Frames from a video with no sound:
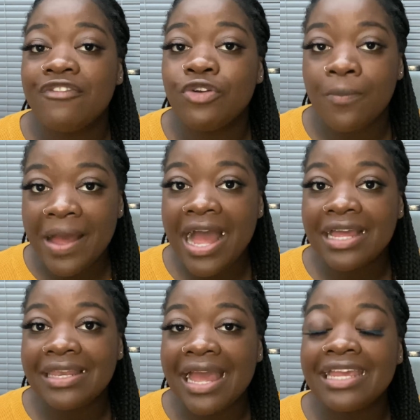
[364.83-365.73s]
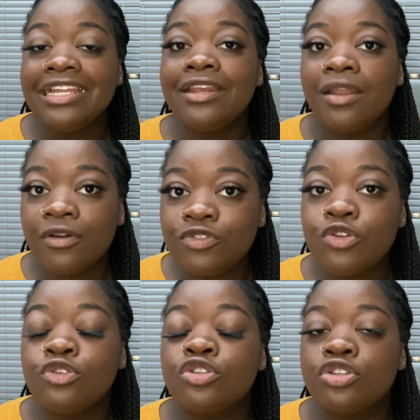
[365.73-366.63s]
your back. Like, he loves
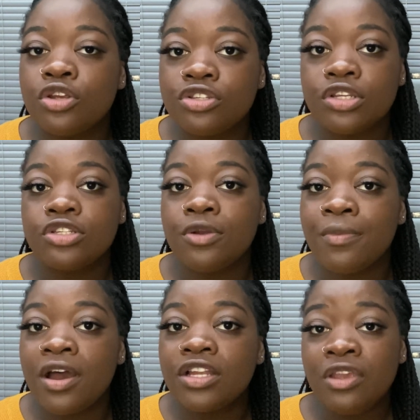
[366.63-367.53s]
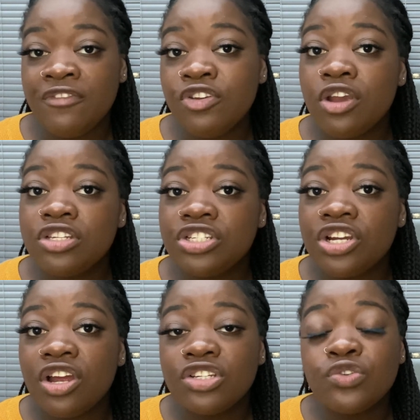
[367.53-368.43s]
you so much. If you go to
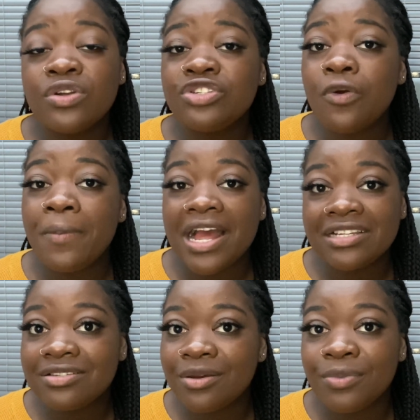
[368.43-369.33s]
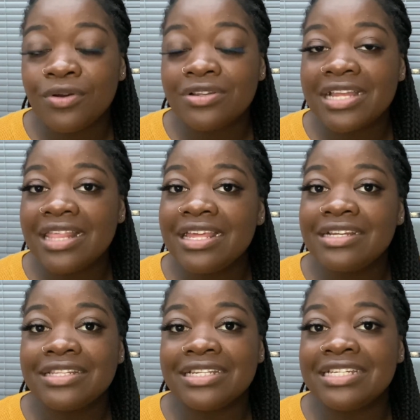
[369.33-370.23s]
church, talking to your pastor, because at the
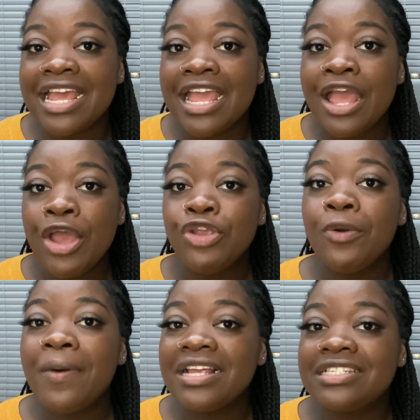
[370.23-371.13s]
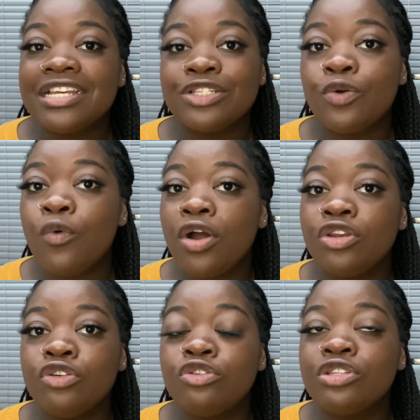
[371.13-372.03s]
end of the day, your pastor is the one
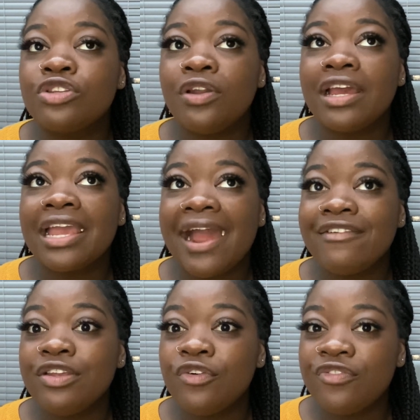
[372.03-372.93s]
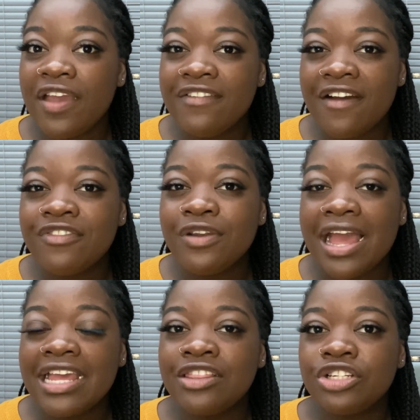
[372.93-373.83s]
who's gonna carry your faith. I feel
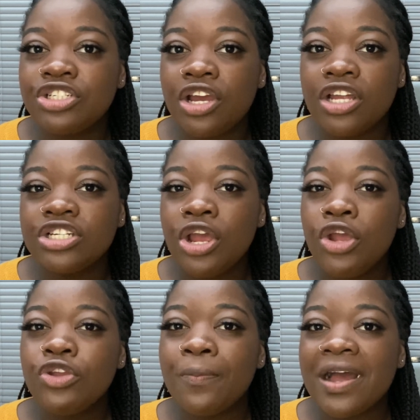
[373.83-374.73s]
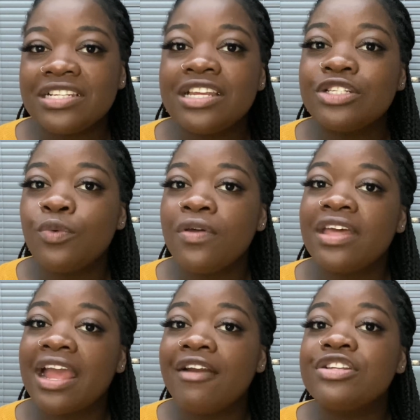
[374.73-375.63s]
like in the church, your pastor is the one
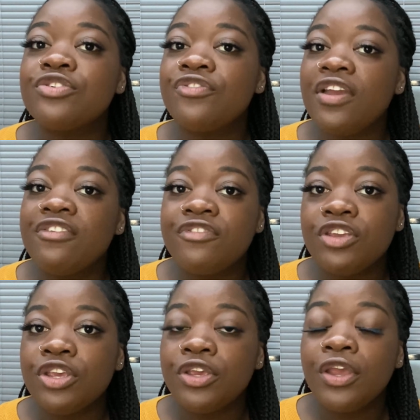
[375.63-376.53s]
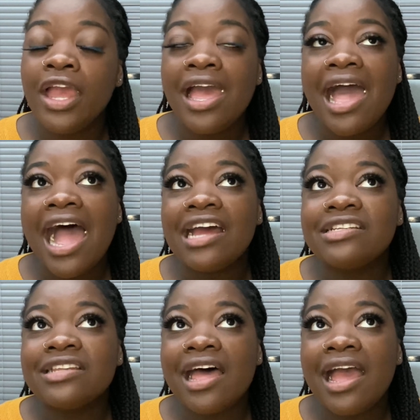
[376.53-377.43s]
that carries your faith for you.
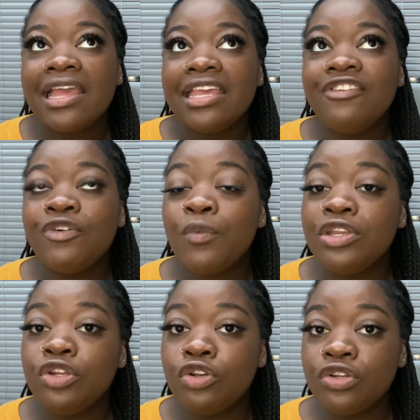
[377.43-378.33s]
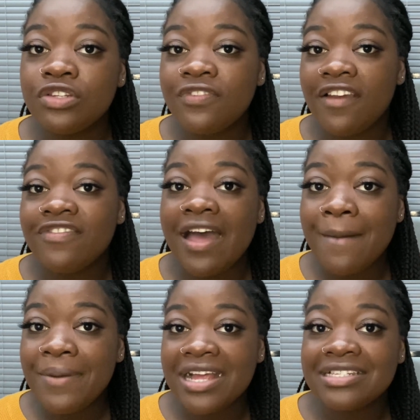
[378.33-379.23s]
And like, even when you lose faith,
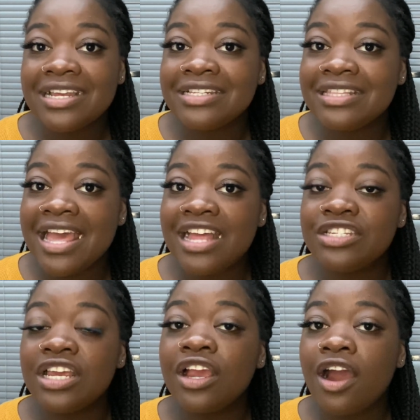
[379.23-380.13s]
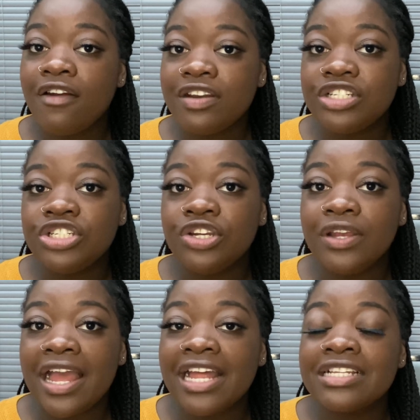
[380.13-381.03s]
that pastor is there to encourage you
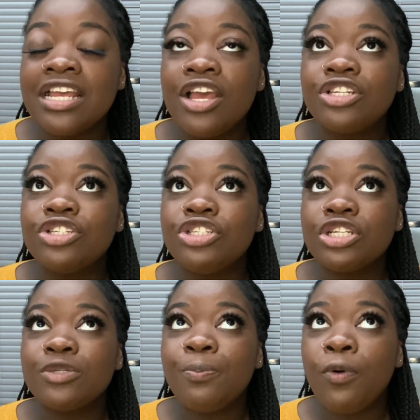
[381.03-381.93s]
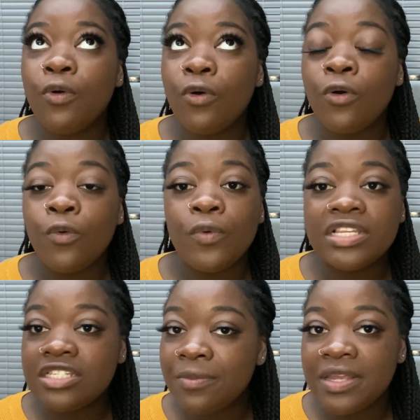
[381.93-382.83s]
and to just pour
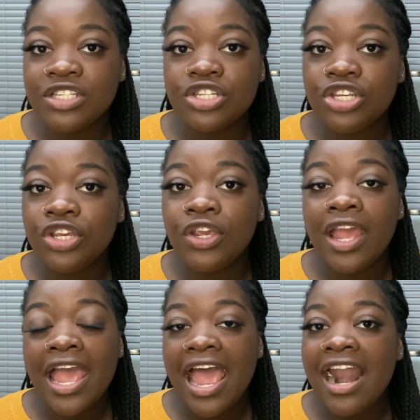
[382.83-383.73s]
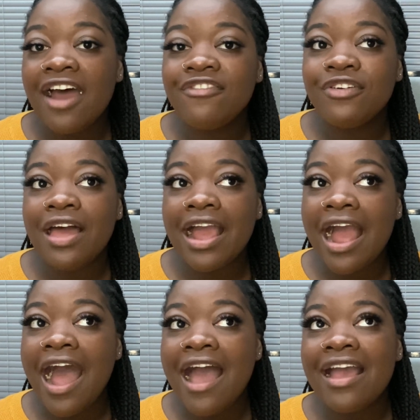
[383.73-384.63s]
wisdom into you. And I feel like
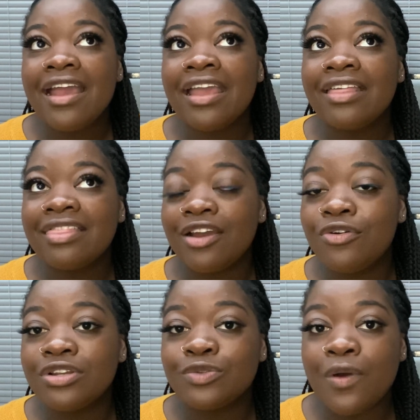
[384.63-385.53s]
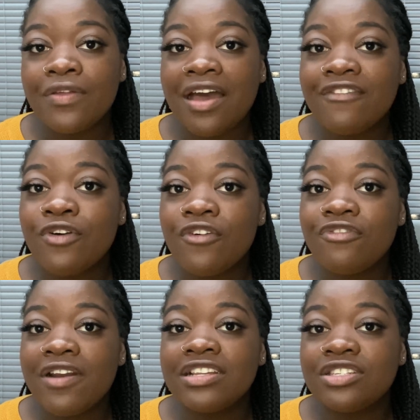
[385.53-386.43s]
I thank God as well that I've got
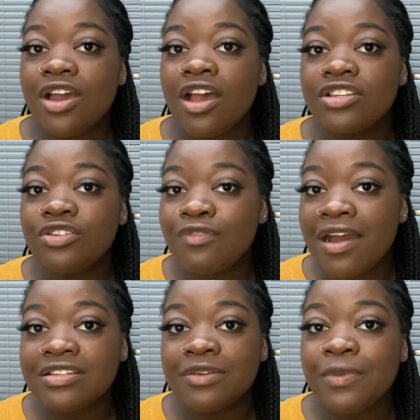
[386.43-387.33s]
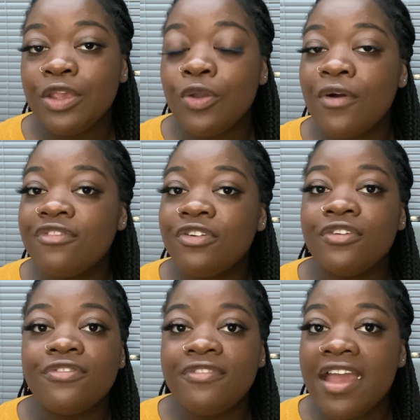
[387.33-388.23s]
friends surrounding me who are full
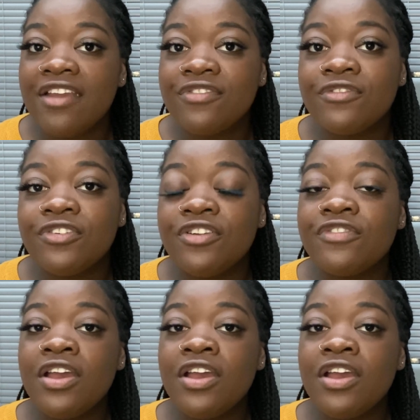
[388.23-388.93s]
of faith and full of